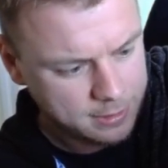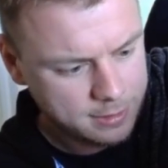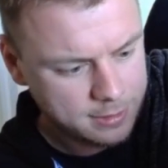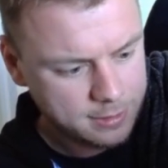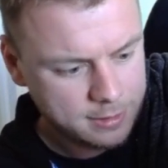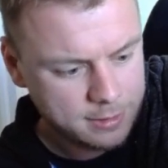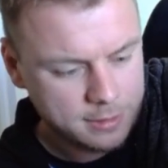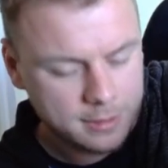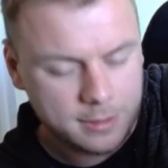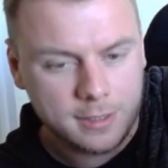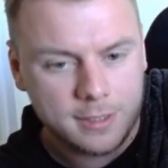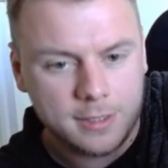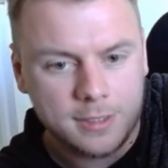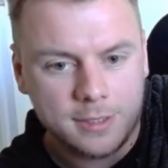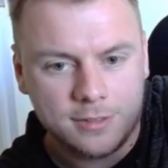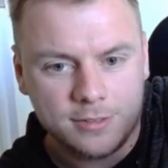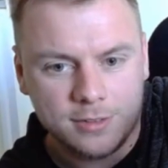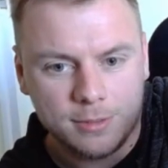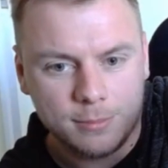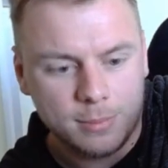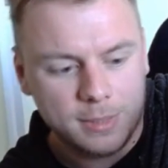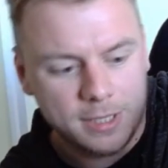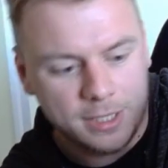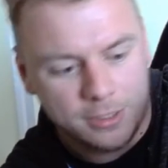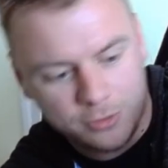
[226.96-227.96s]
eh,
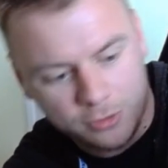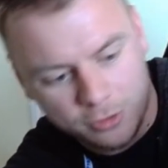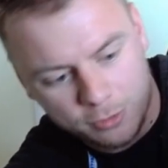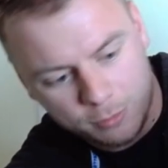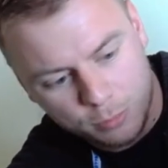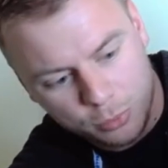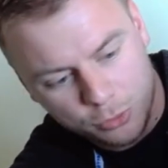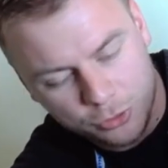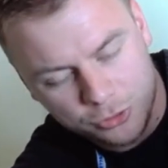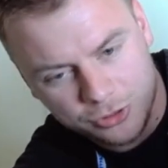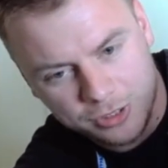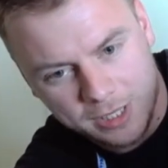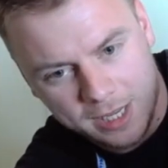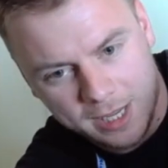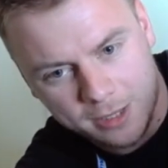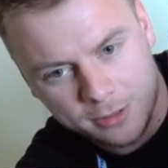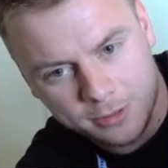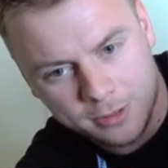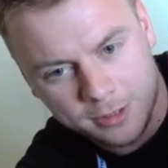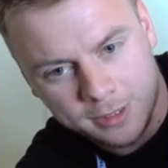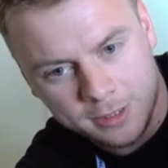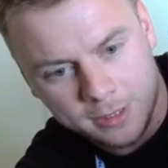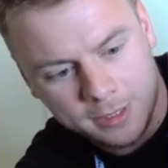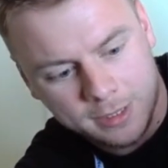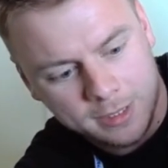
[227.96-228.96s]
simple as just push
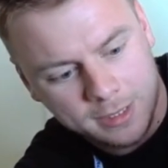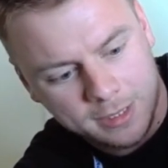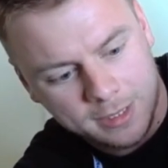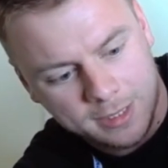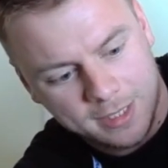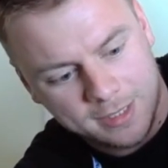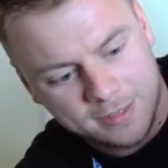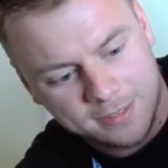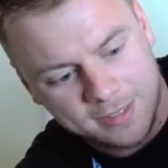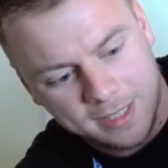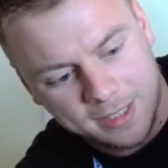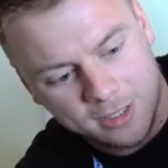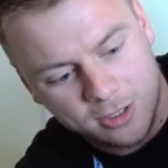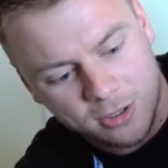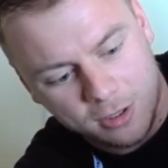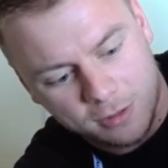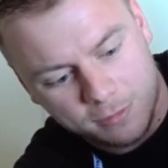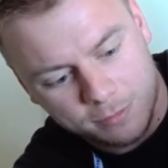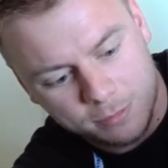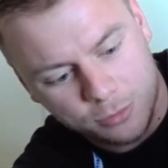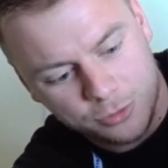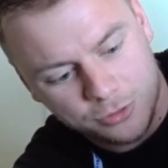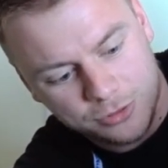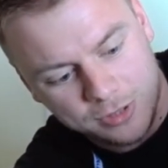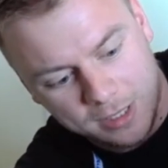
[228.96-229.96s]
down and take off
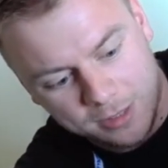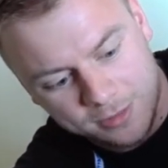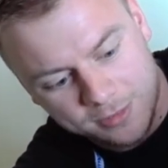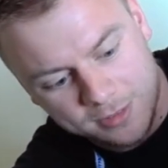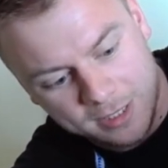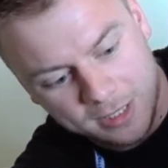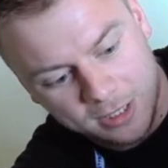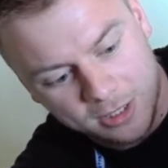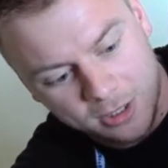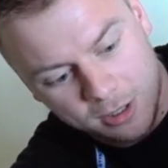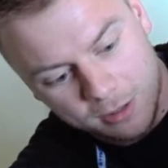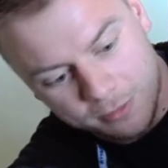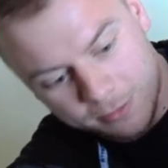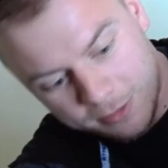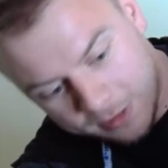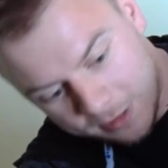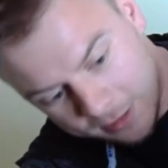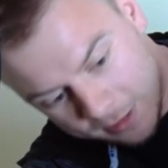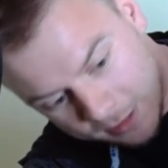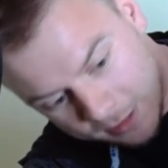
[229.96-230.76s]
push down take off and